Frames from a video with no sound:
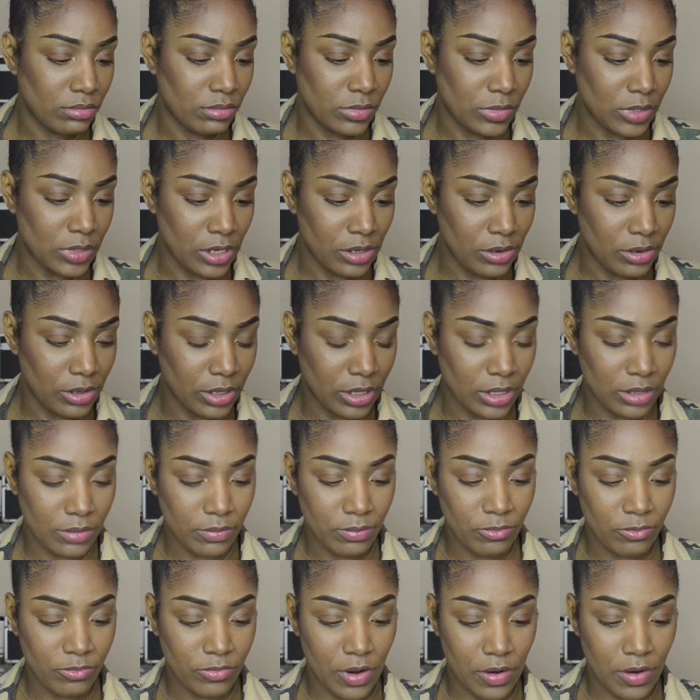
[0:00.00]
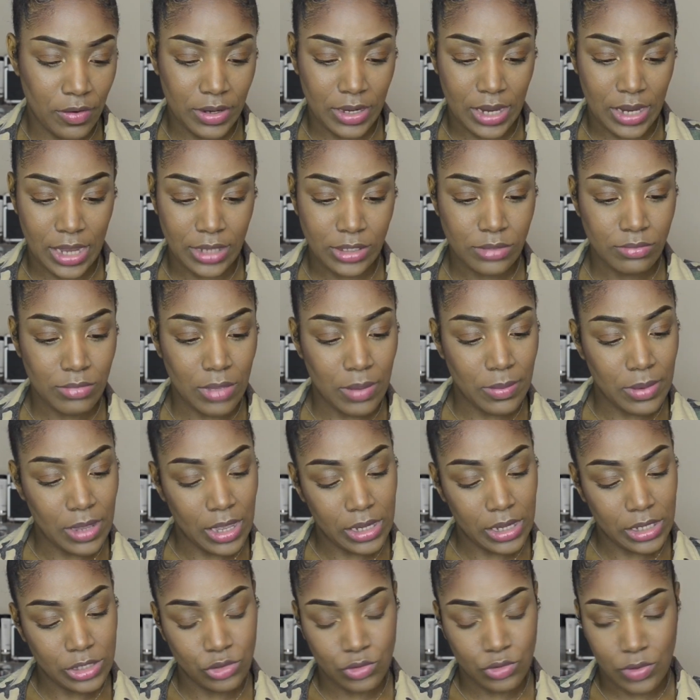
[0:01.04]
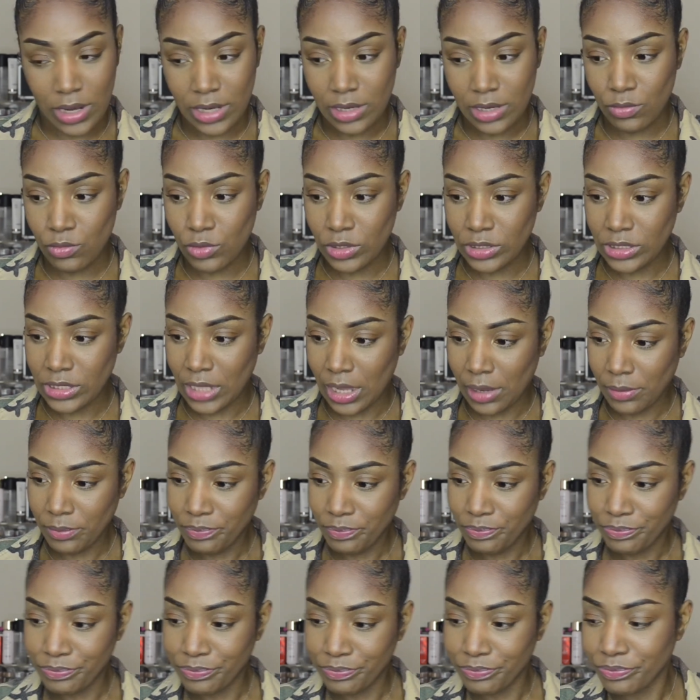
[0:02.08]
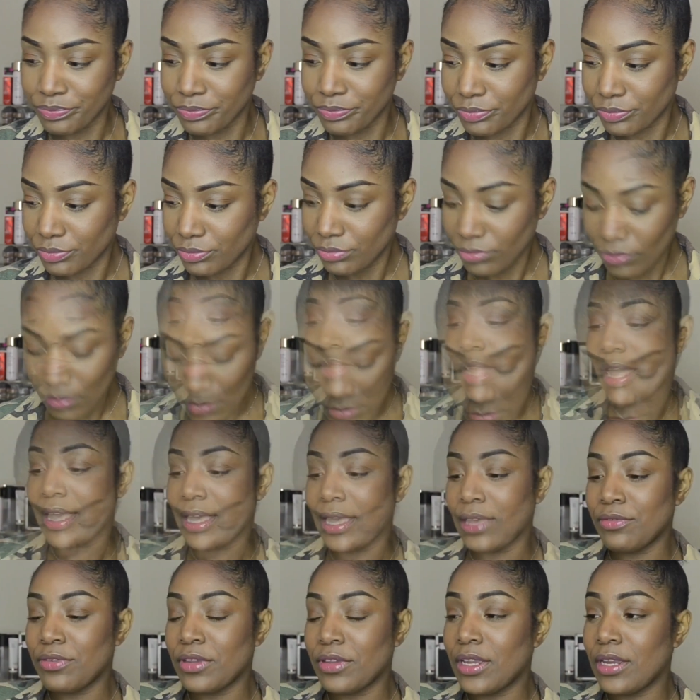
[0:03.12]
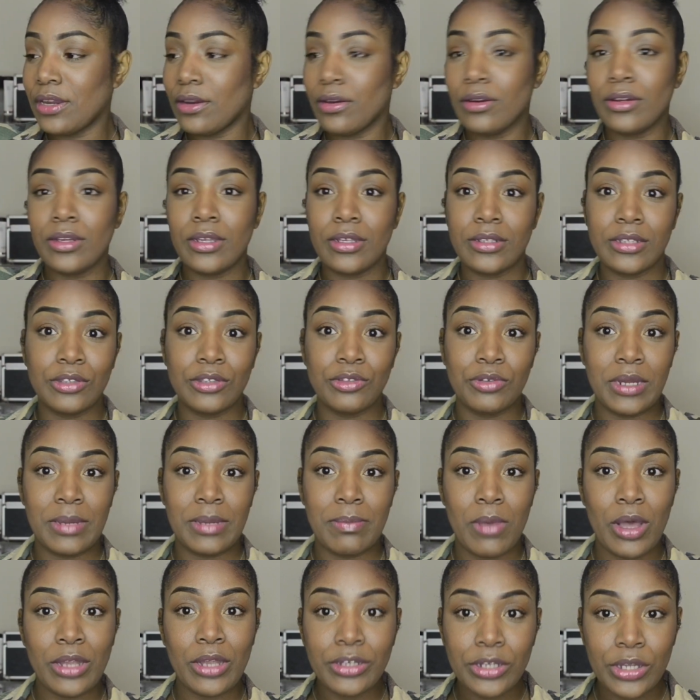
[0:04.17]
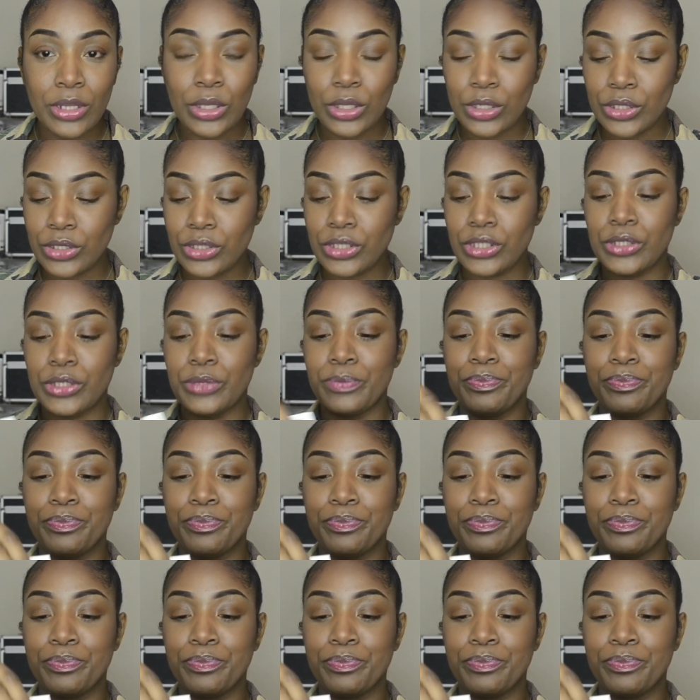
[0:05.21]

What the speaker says: they're looking very nice. Maybe I can try them one time. I have here the 3 bundles.